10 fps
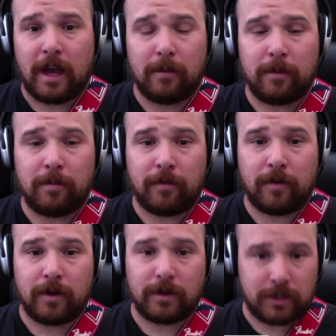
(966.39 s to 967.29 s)
I would
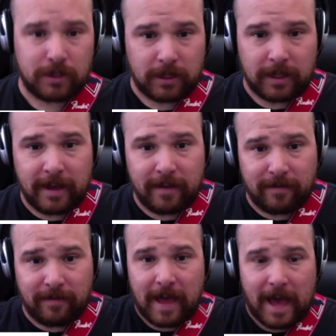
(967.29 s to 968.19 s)
prefer just to lay
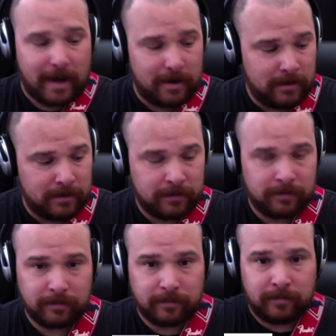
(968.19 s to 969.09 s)
it flat,
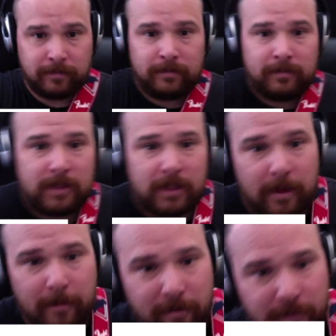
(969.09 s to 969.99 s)
to
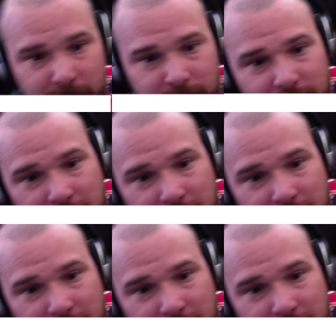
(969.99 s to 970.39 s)
lay my finger